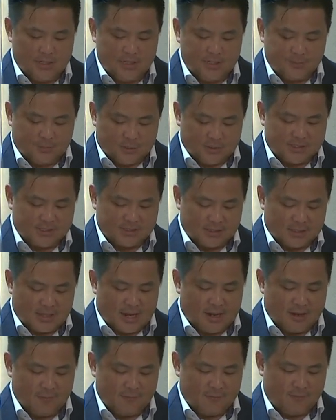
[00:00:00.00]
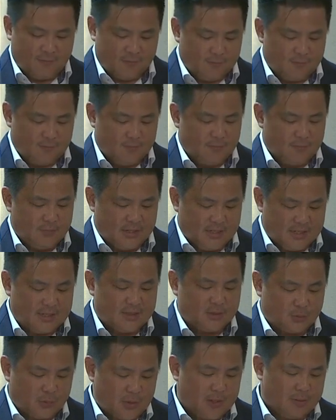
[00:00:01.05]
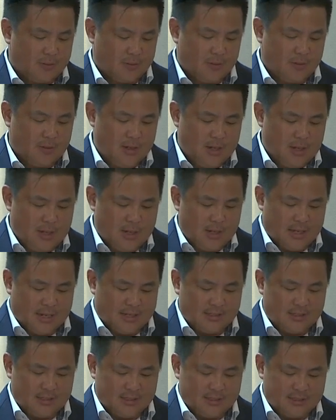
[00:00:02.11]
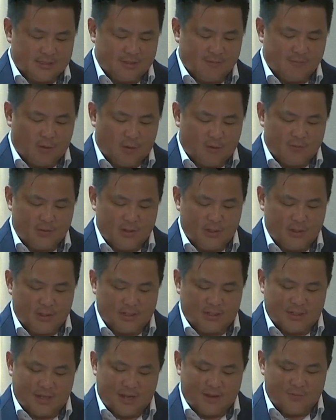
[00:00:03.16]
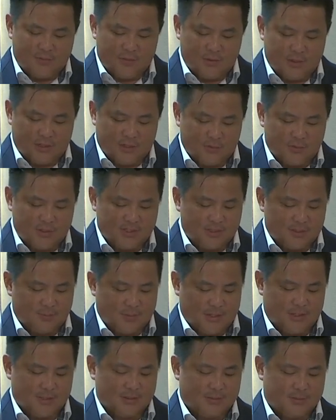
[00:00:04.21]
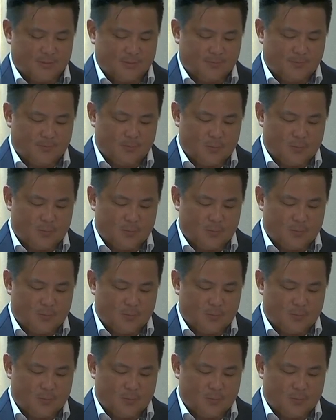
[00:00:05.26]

Esports is alive, it is real, and it is evolving in an ever-increasing pace.